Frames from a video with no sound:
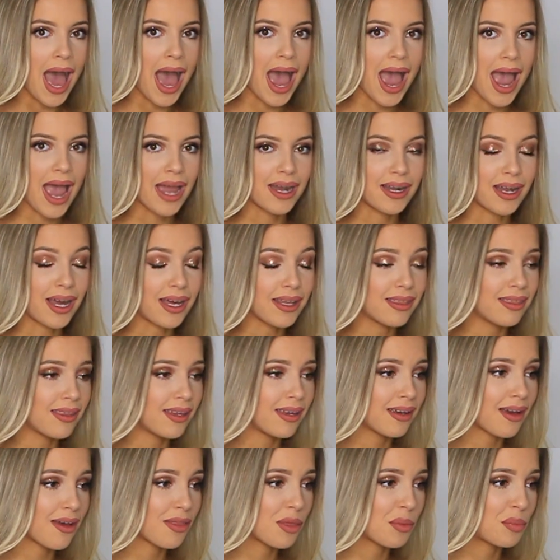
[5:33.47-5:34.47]
And I
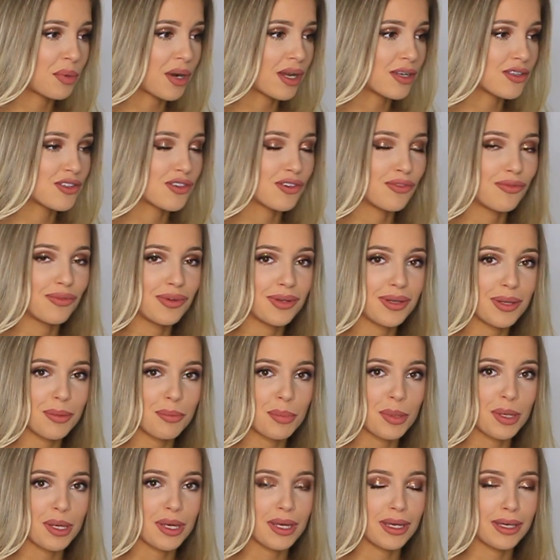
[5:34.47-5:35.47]
think other brands should really
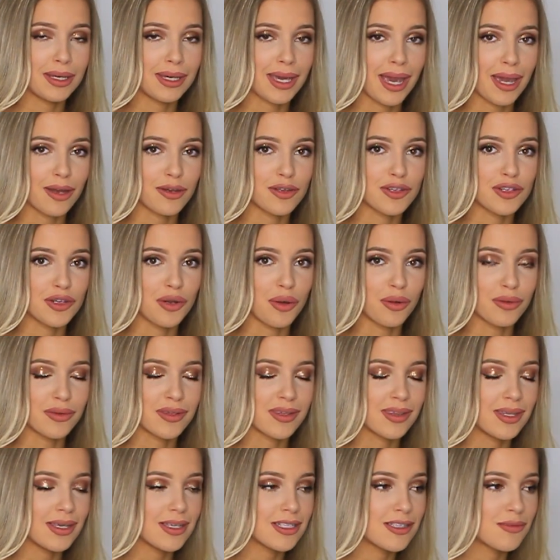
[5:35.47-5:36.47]
be catching on
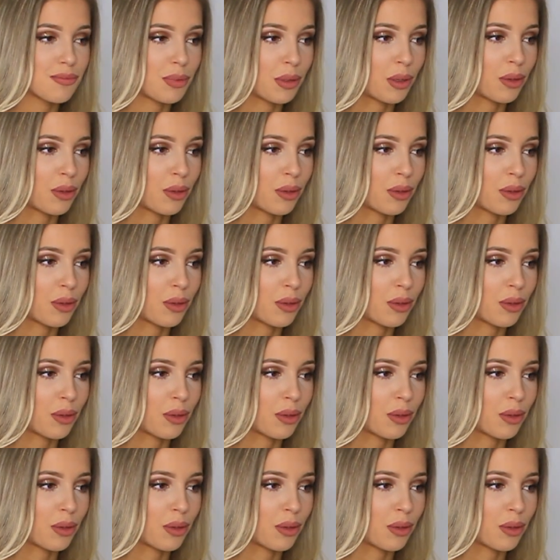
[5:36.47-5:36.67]
to this,